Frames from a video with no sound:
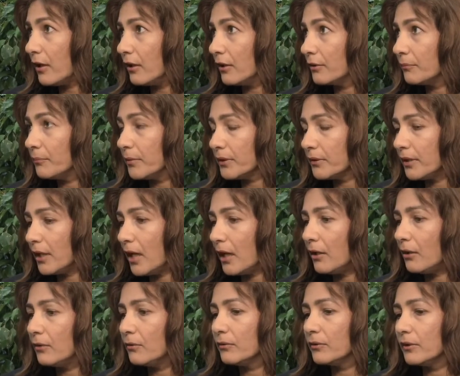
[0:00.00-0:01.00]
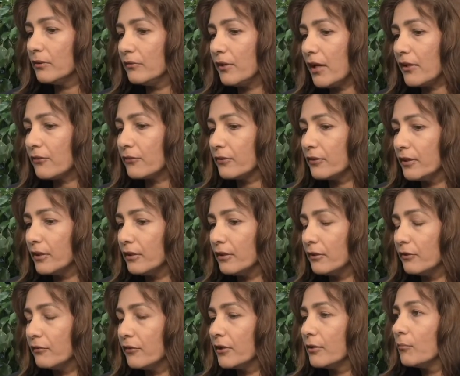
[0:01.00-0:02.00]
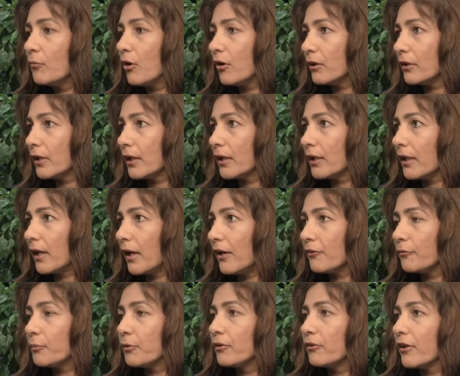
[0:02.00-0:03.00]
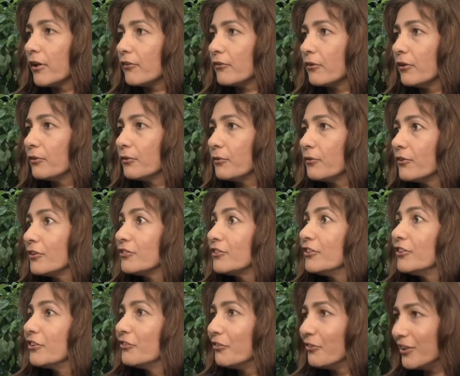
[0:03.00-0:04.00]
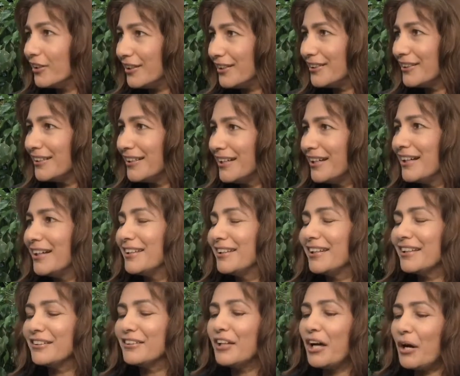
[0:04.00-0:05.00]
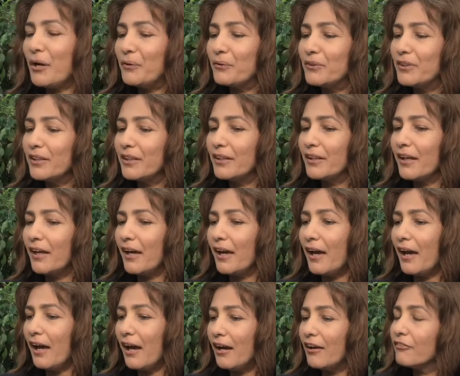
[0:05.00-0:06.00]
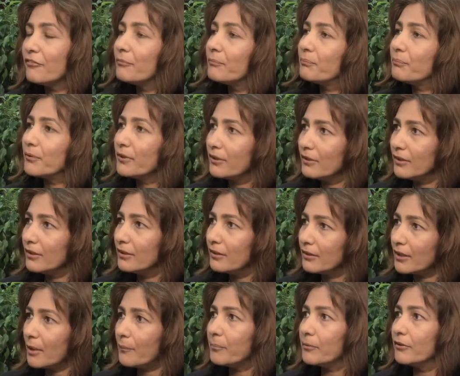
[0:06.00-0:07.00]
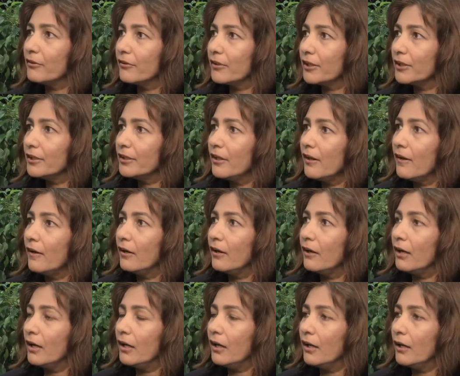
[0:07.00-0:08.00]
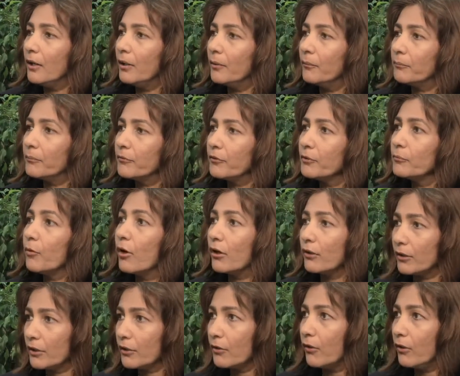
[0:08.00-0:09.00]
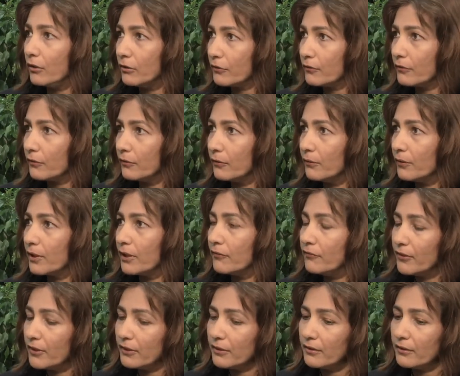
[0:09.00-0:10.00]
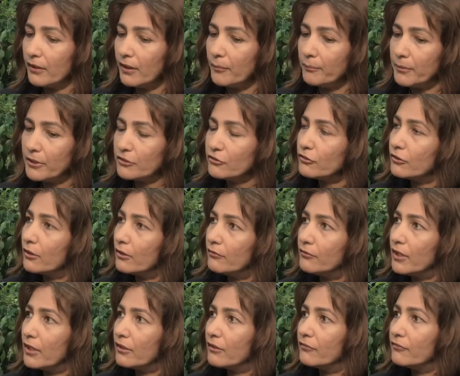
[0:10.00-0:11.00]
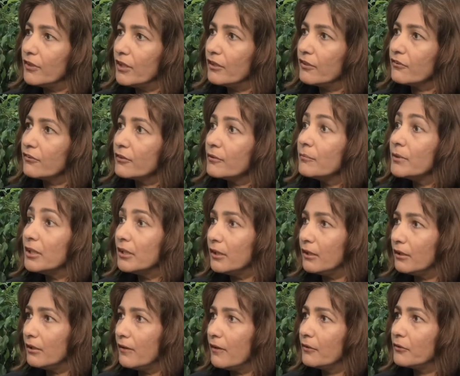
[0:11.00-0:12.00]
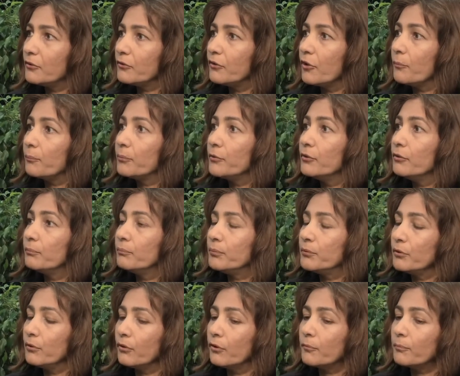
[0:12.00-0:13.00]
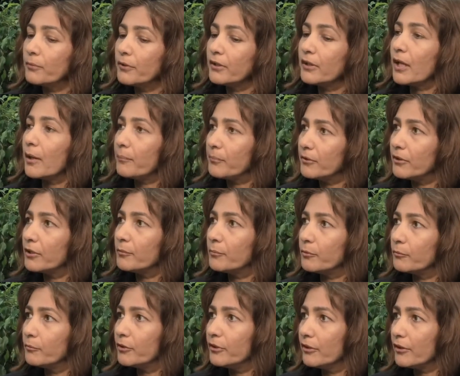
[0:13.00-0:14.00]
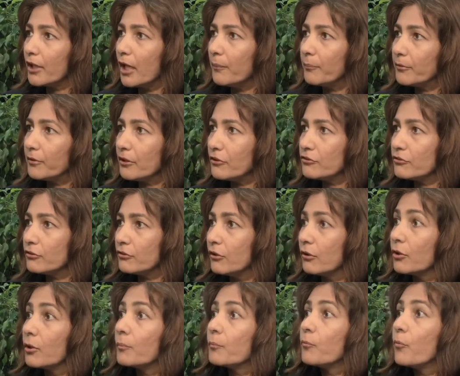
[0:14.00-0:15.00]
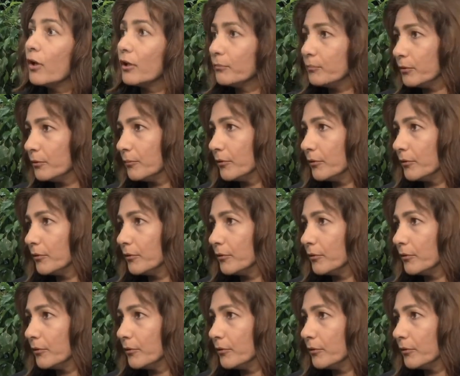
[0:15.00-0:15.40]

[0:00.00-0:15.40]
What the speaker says: heart, but now the vascular remodeling has progressed on to such a degree that now they have pre-capillary remodeling also, giving a picture that is very similar to your pure pre-capillary pulmonary hypertension or group 1